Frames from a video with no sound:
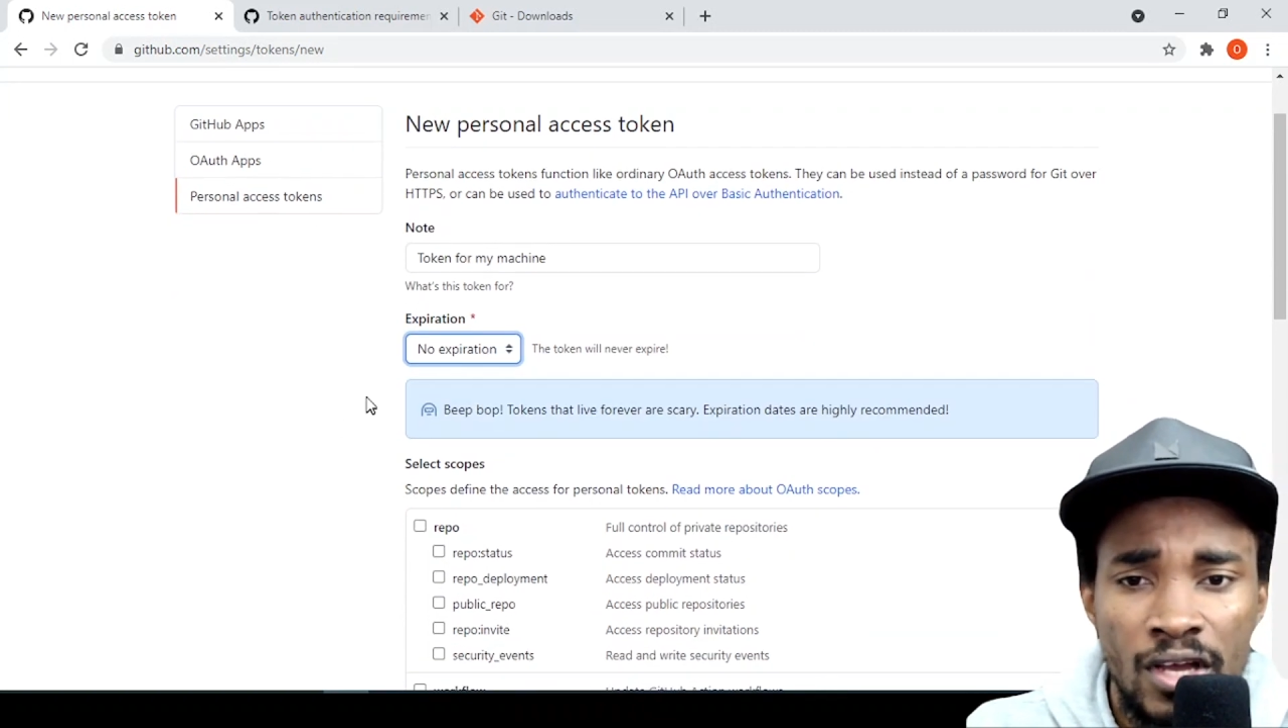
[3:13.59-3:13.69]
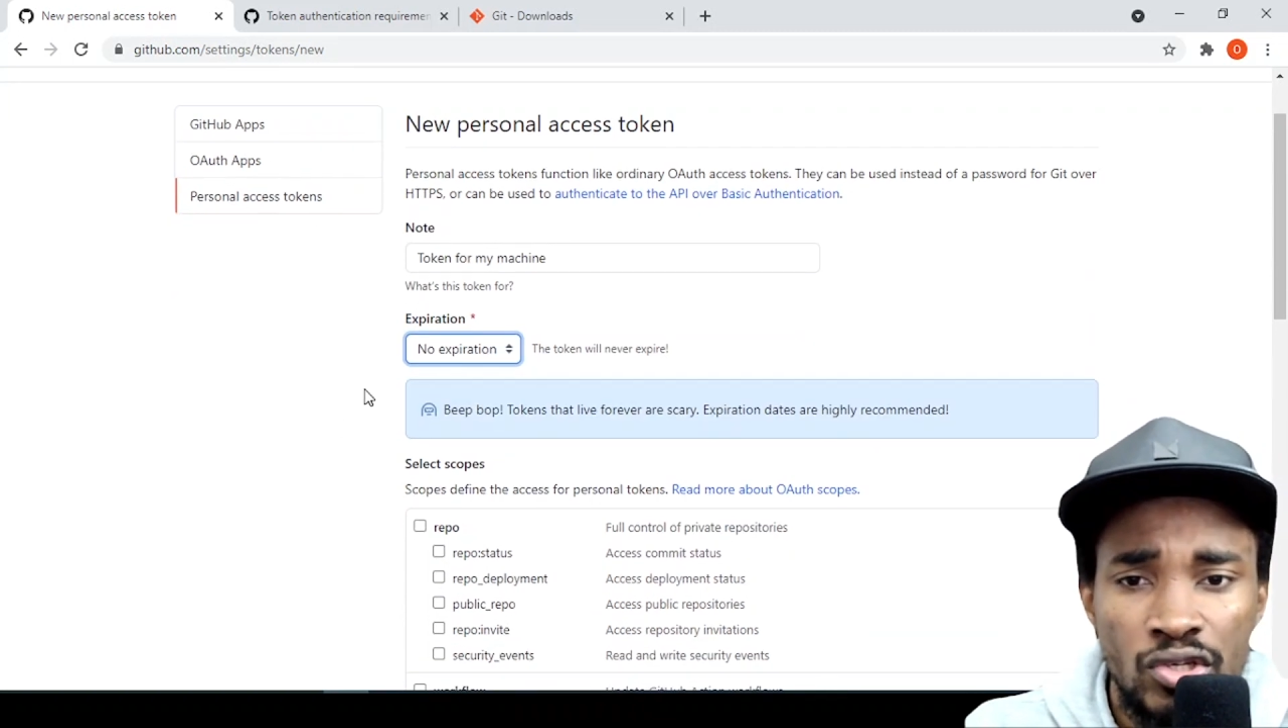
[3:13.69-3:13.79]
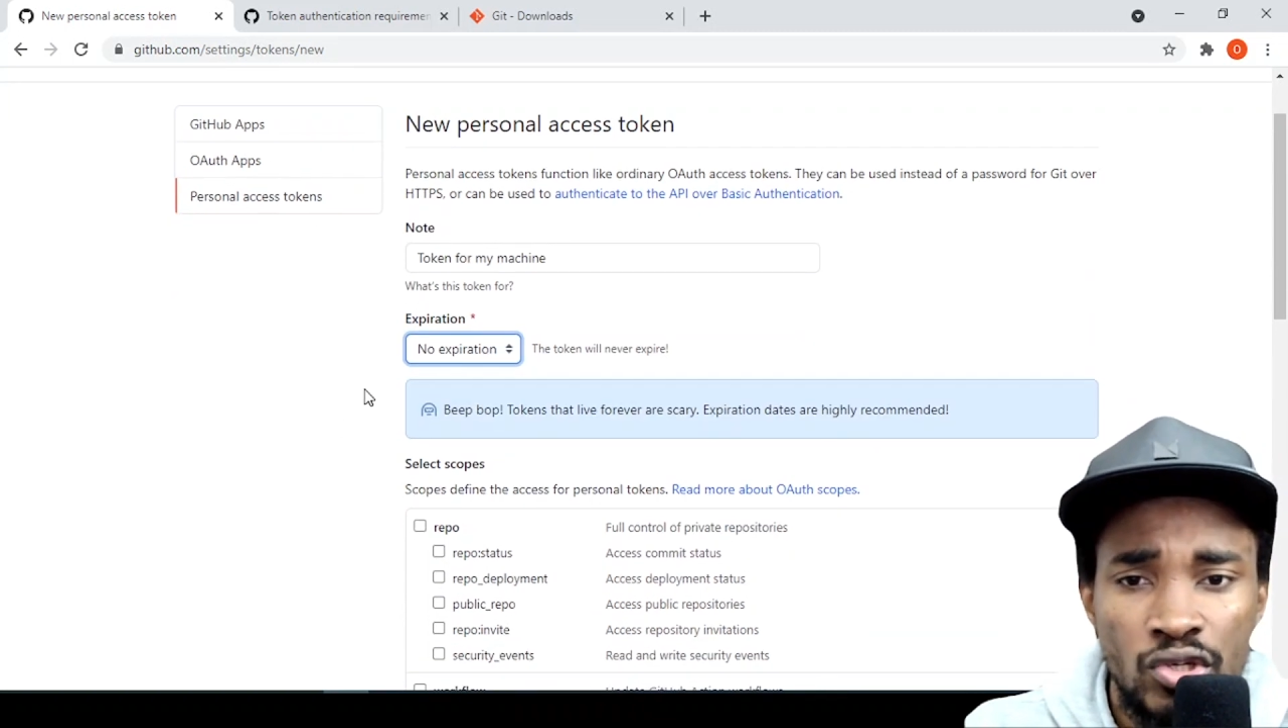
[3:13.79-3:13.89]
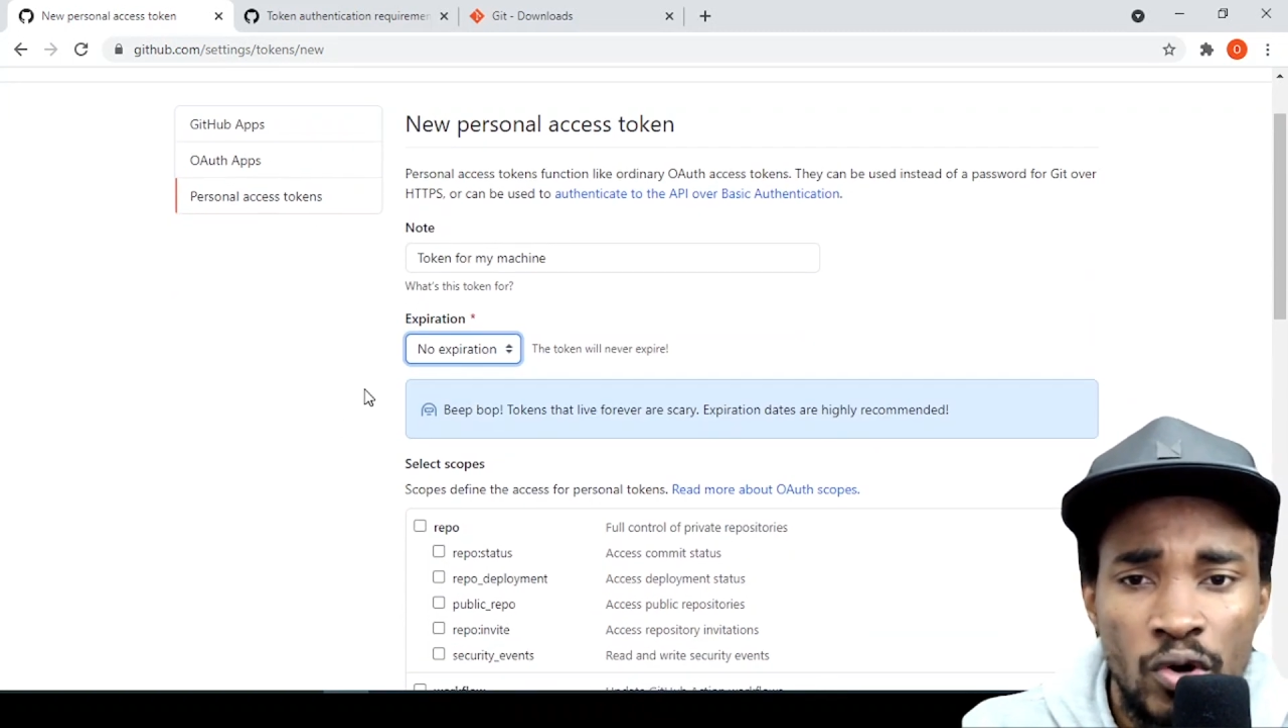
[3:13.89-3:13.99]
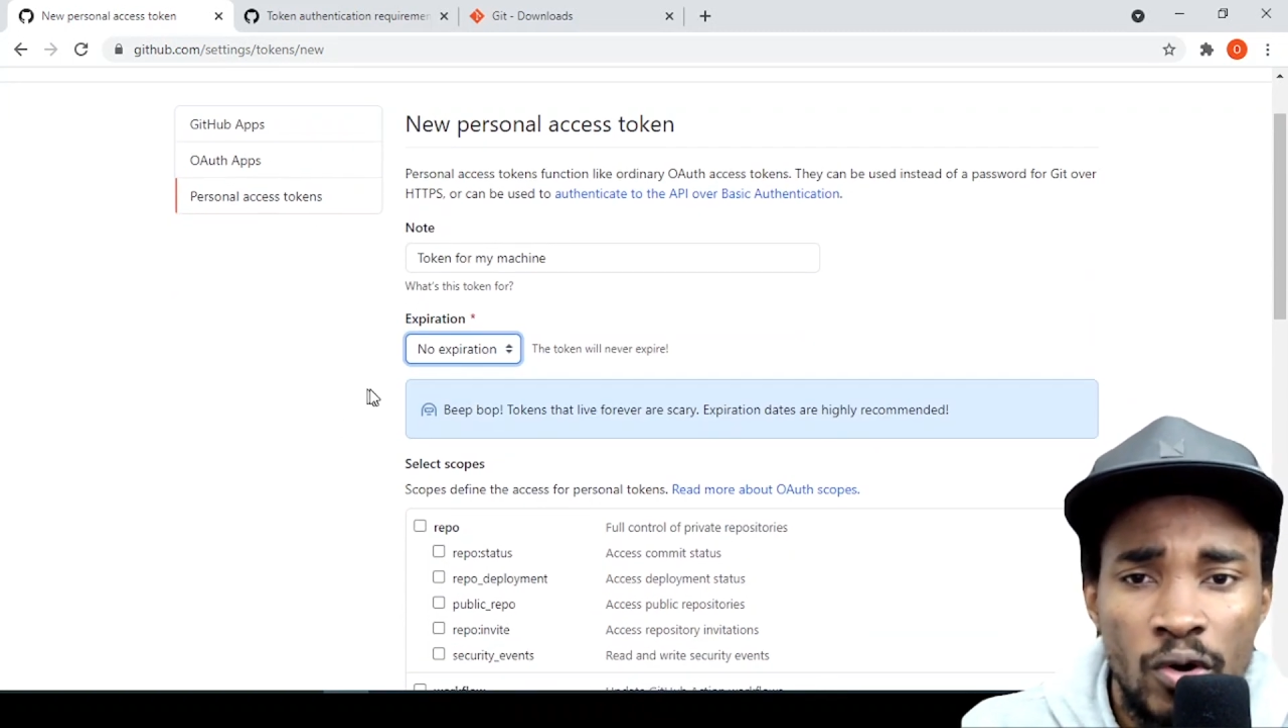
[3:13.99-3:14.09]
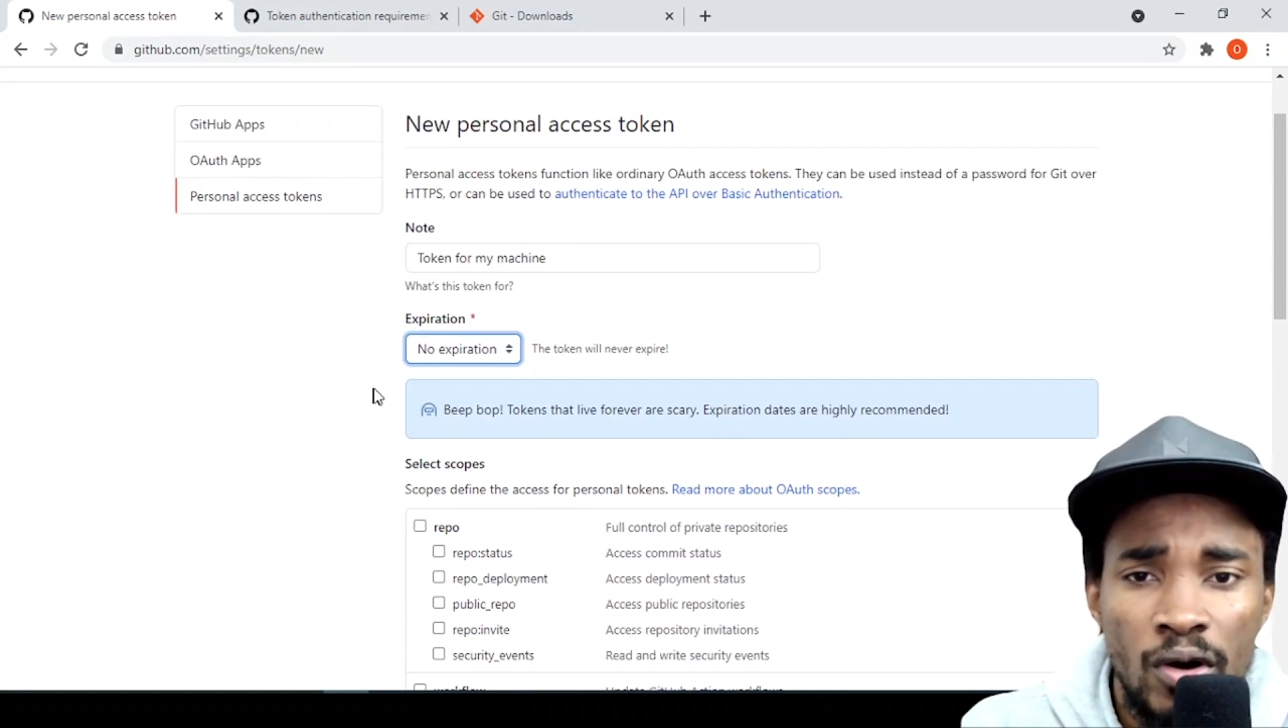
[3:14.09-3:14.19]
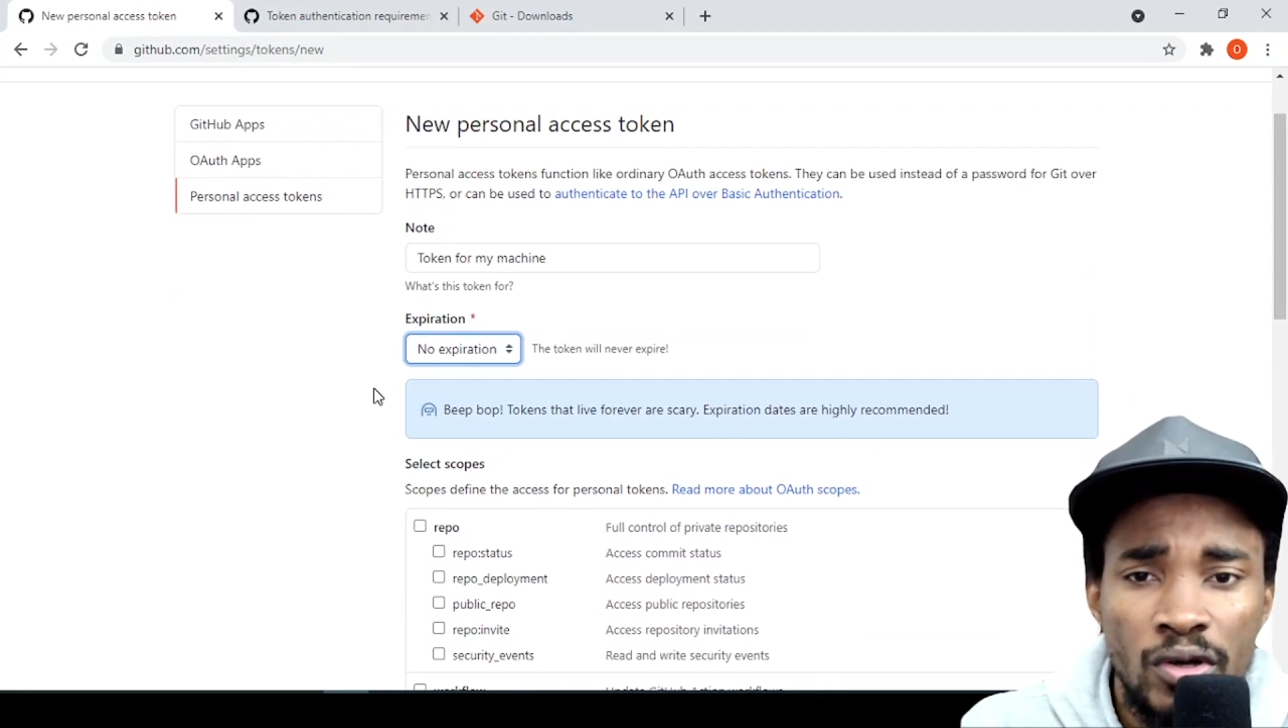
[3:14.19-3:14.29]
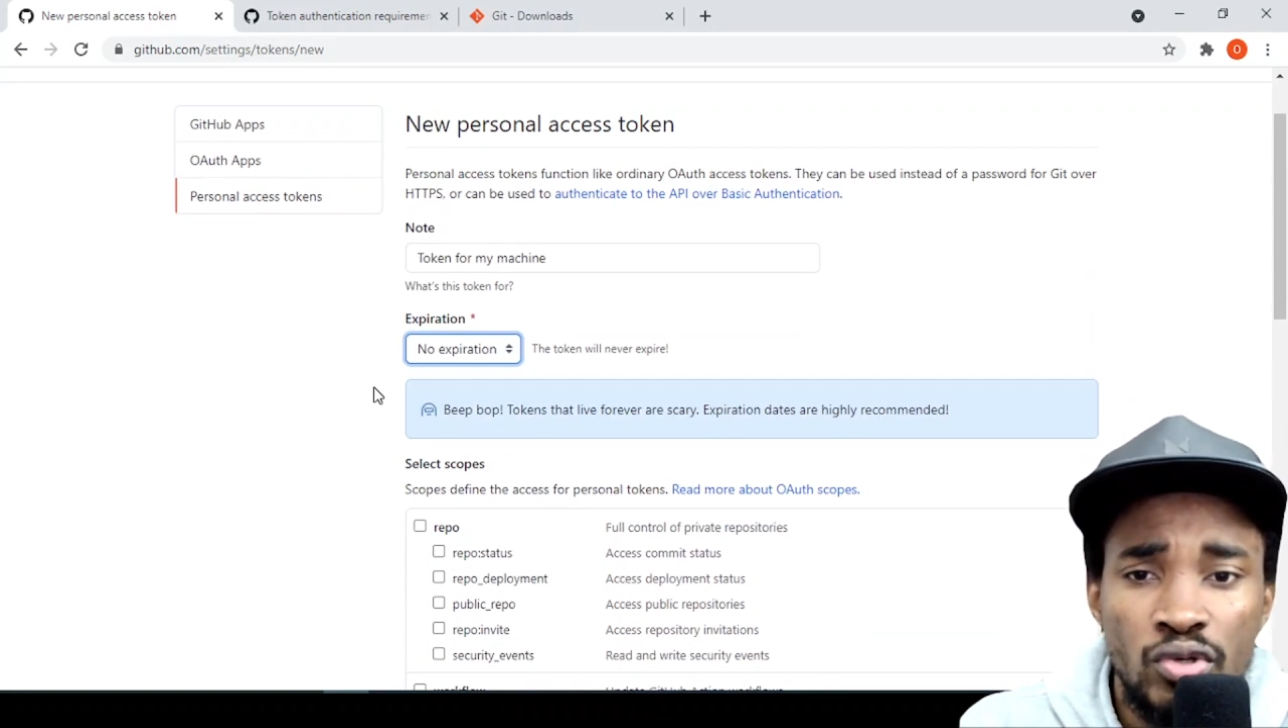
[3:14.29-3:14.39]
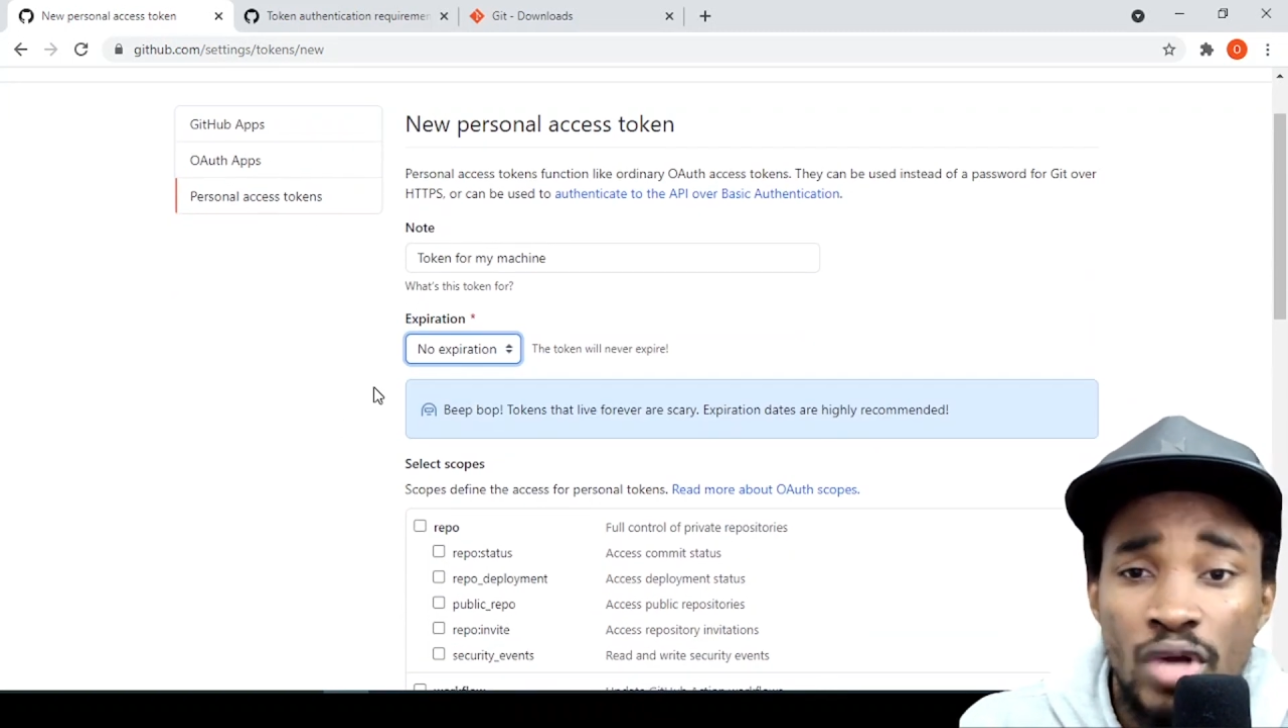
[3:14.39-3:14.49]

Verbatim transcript: So you